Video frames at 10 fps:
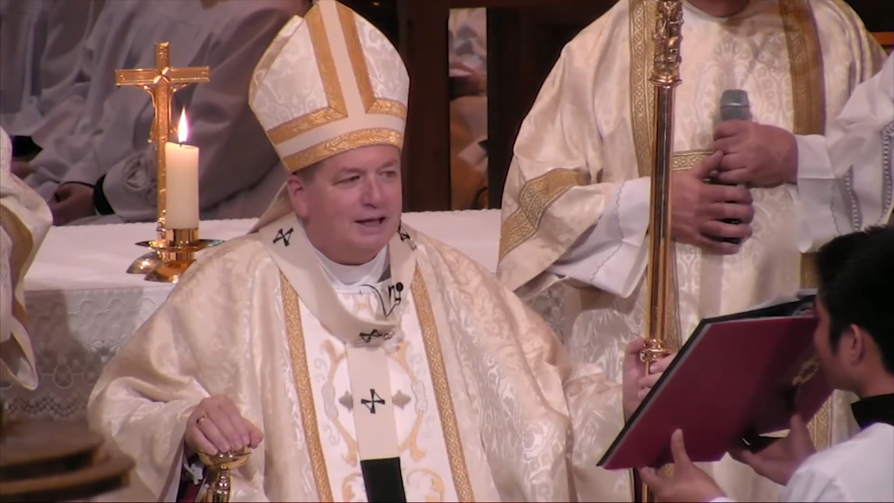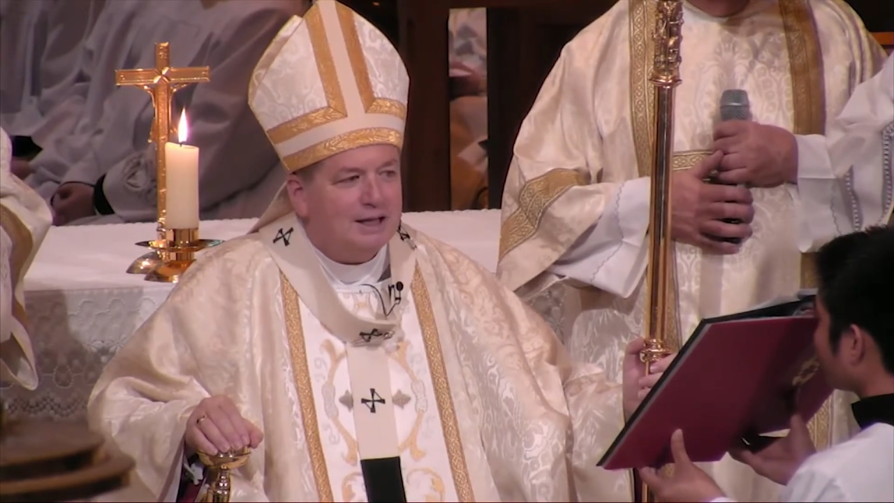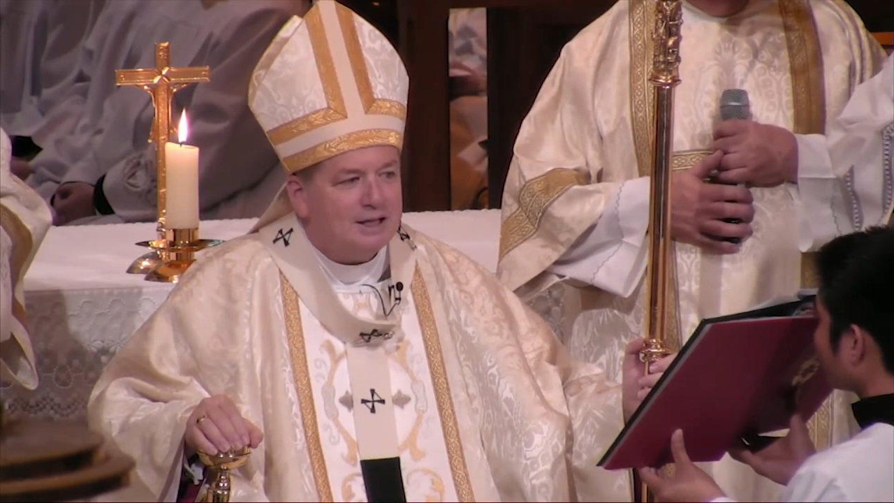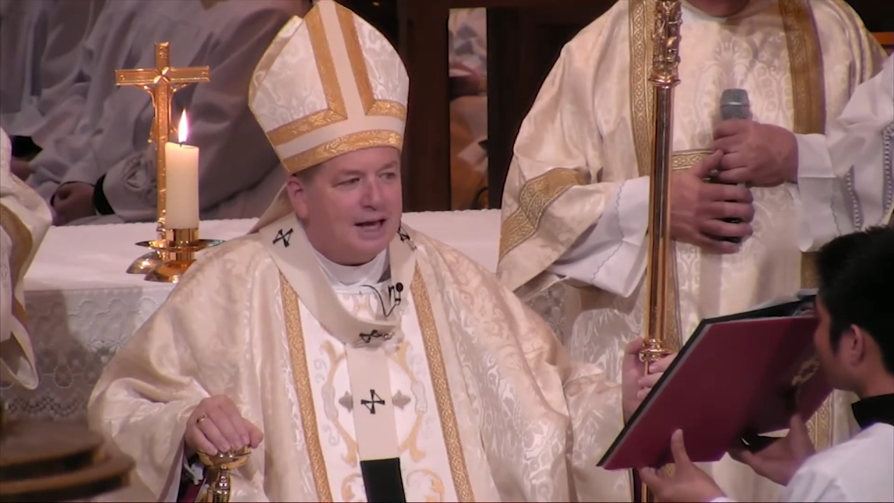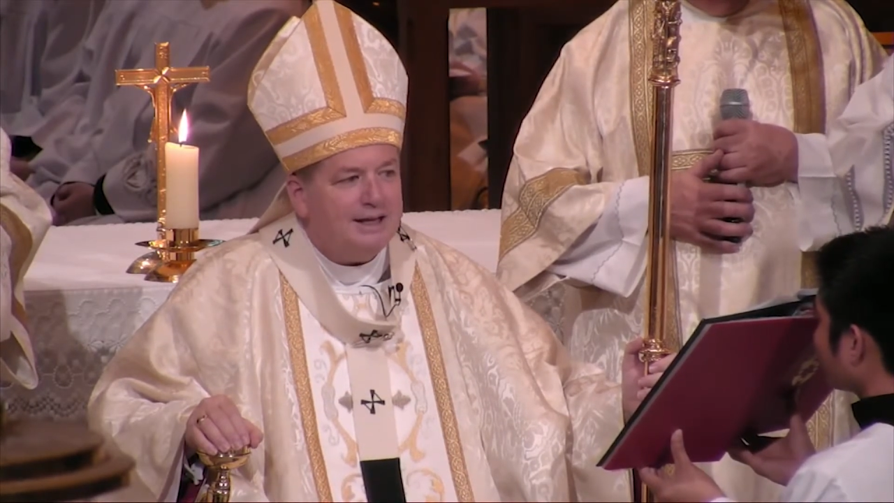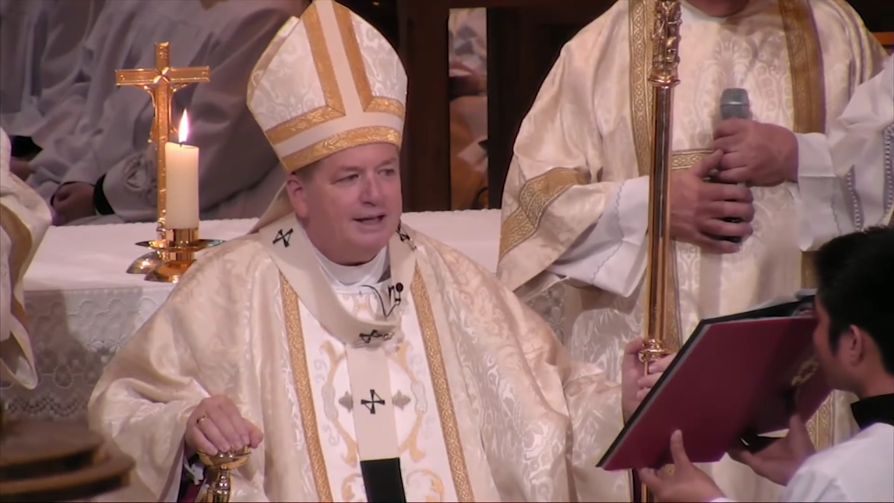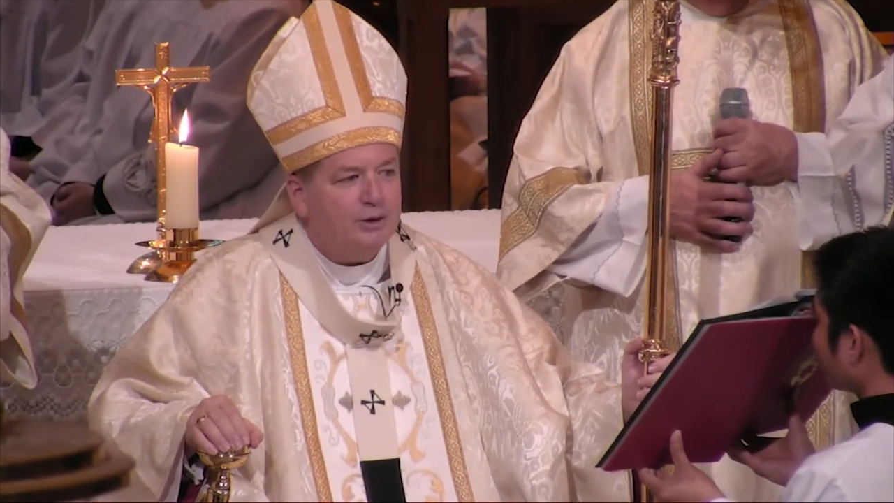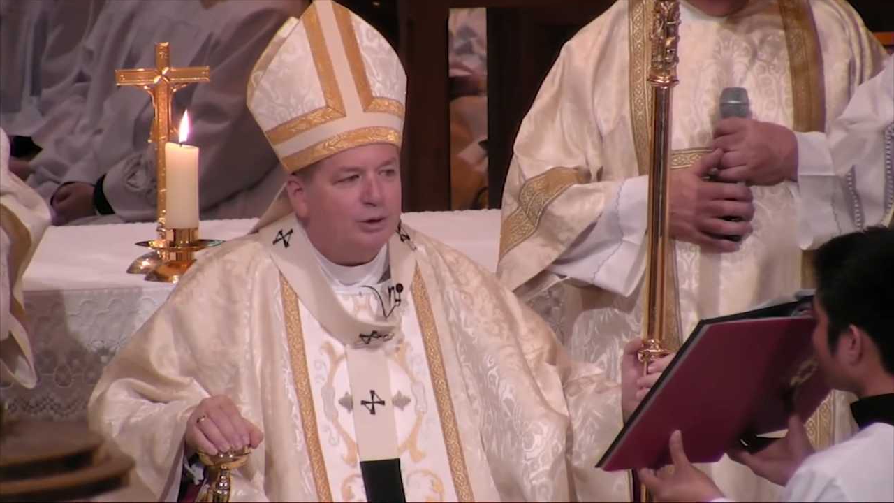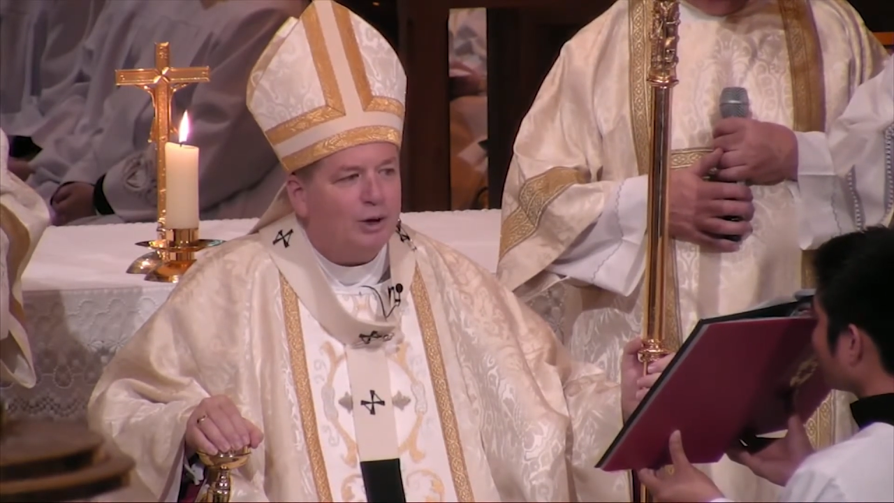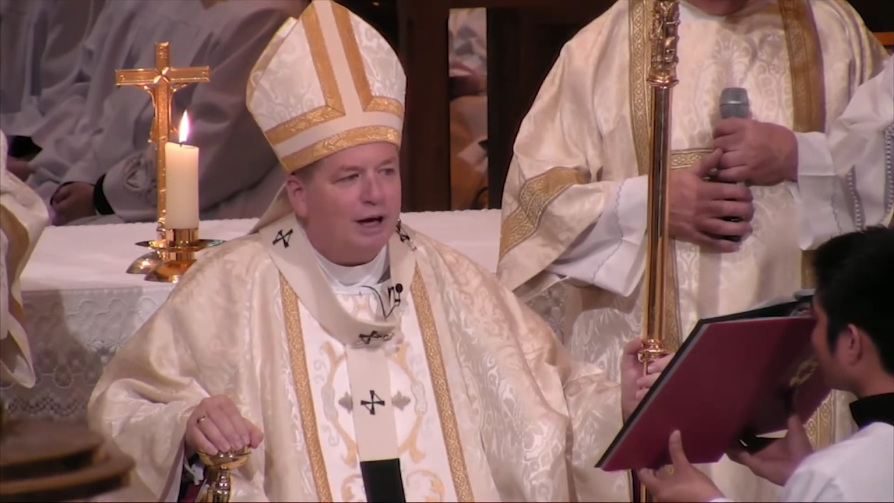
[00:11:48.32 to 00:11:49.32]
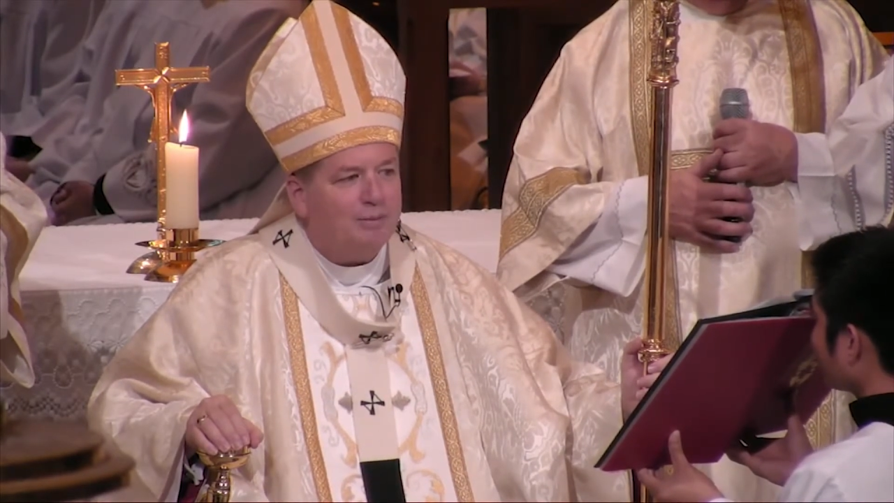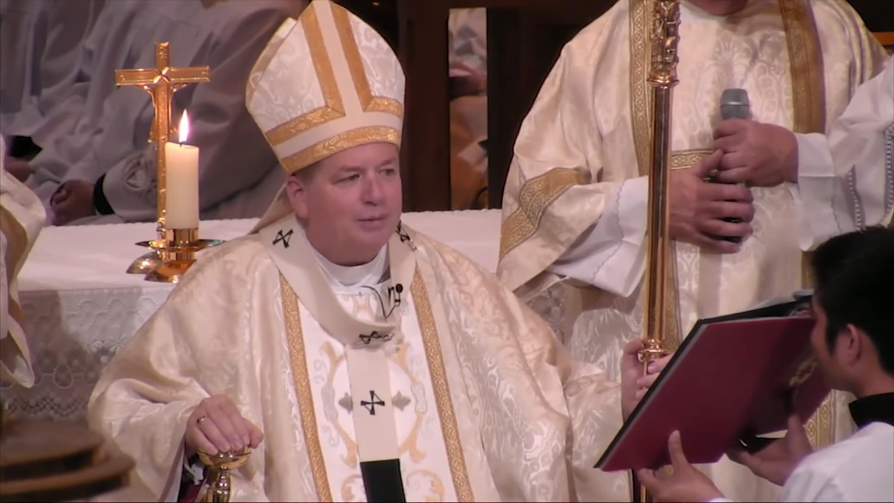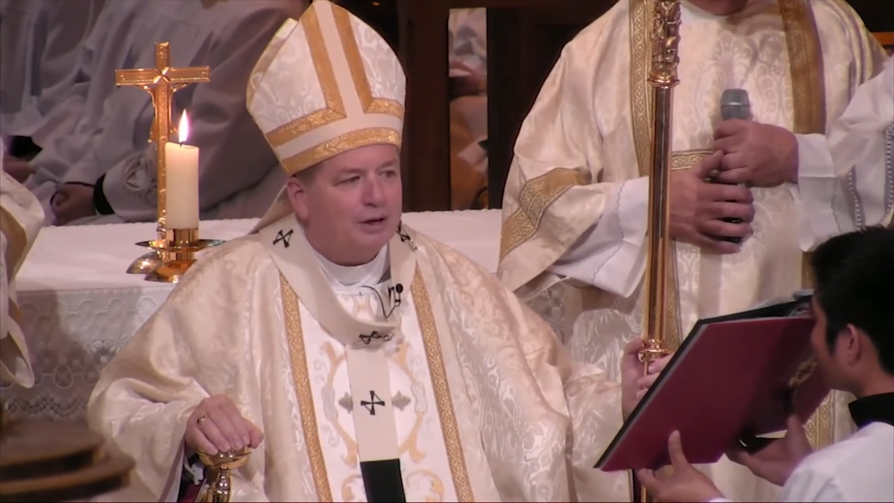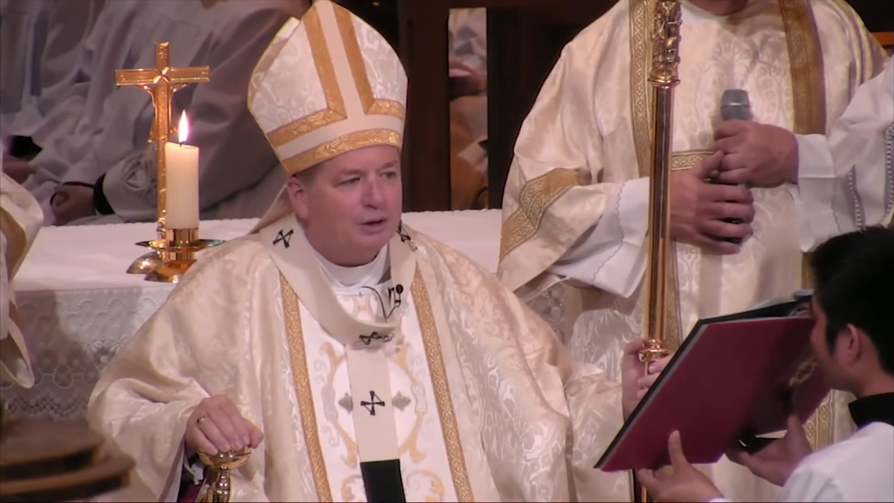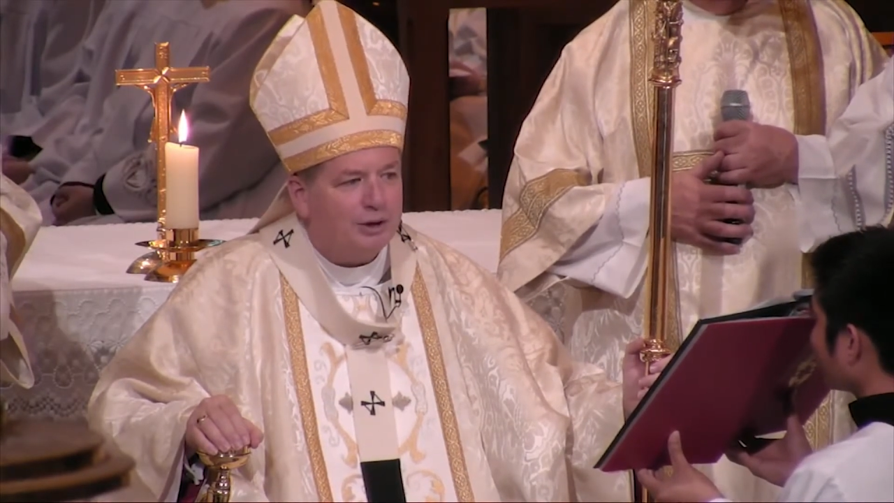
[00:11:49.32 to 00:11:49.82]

Danny grew up